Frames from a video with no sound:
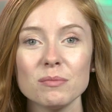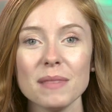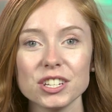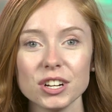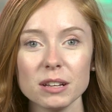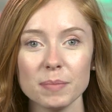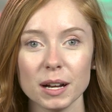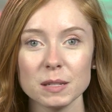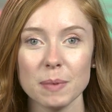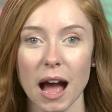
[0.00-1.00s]
When measuring
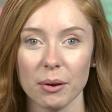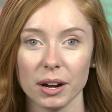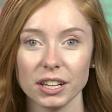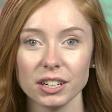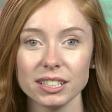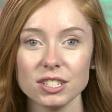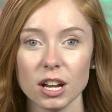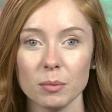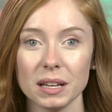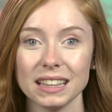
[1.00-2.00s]
burst power, you're
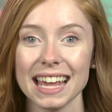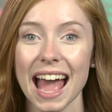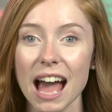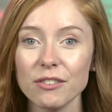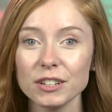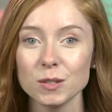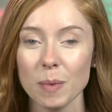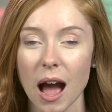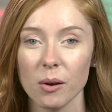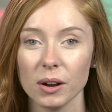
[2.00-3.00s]
determining the average
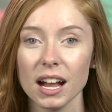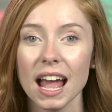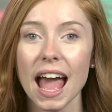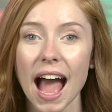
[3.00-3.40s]
power